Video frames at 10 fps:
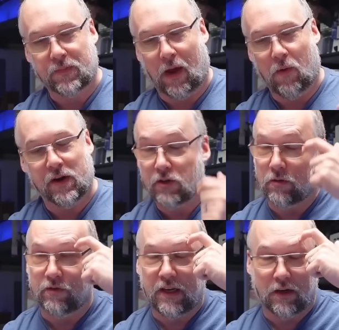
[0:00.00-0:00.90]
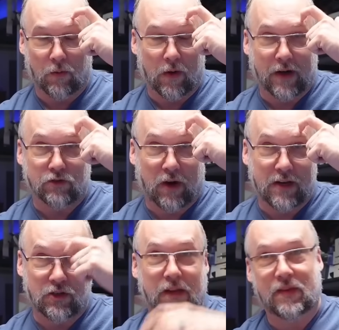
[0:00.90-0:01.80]
I want to do a video where I try
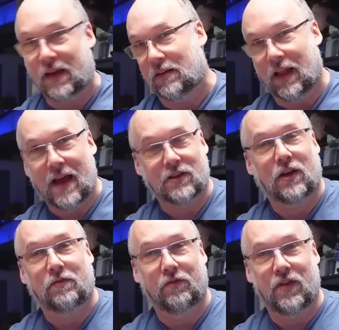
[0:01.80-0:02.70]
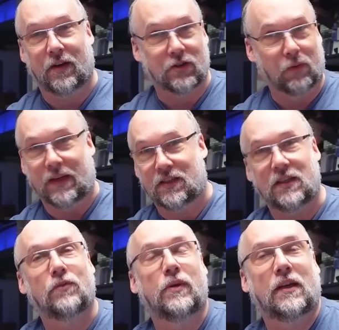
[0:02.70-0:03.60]
to get that glass off of there so we can see
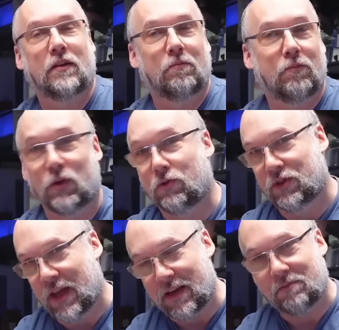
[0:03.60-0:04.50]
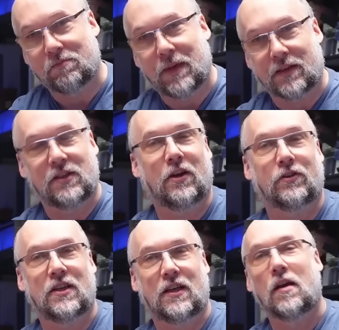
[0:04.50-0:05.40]
if we can use that
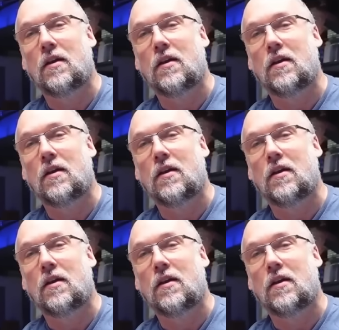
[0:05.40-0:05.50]
CRT.